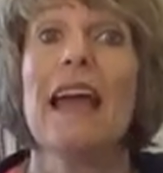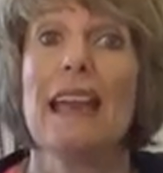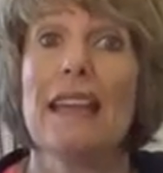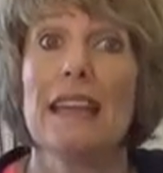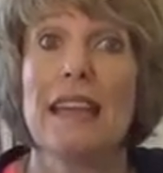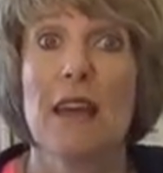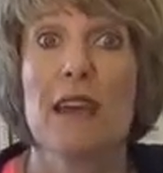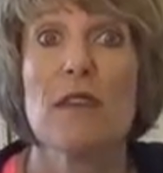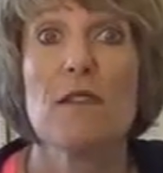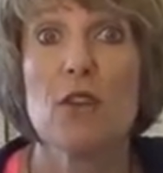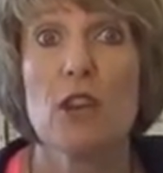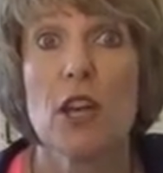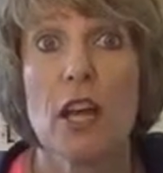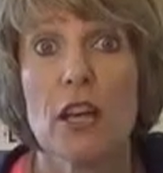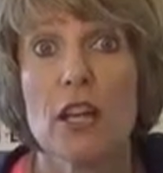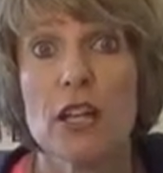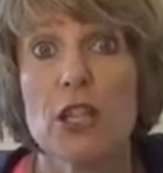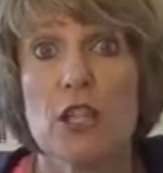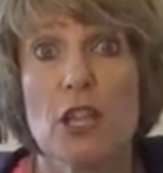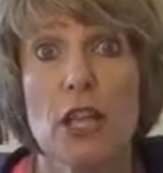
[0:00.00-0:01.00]
Now, if you go
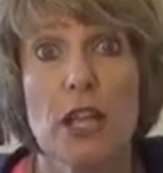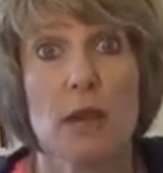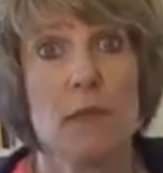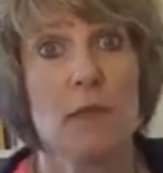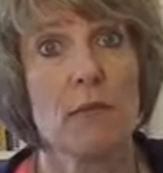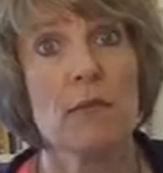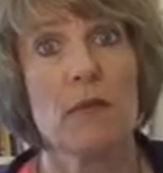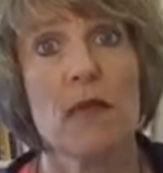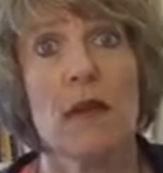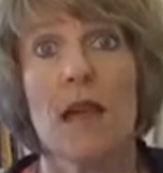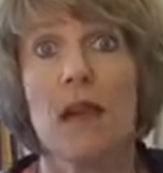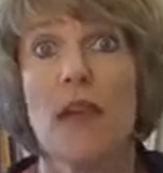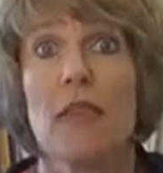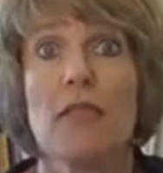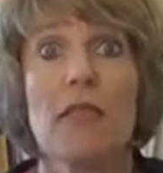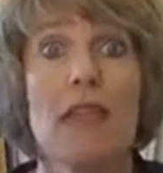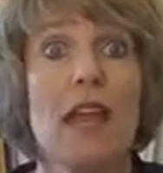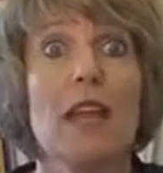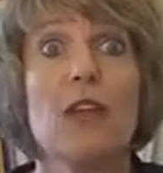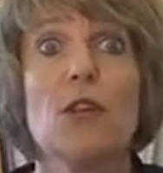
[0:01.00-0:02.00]
to the gym,
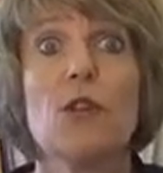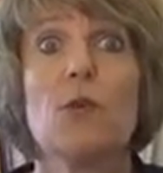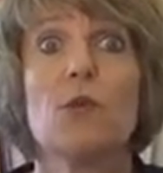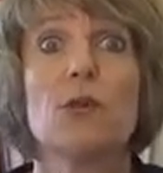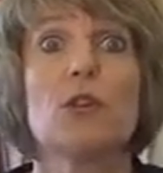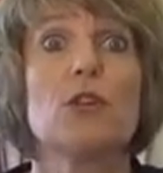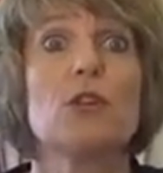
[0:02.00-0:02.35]
then you will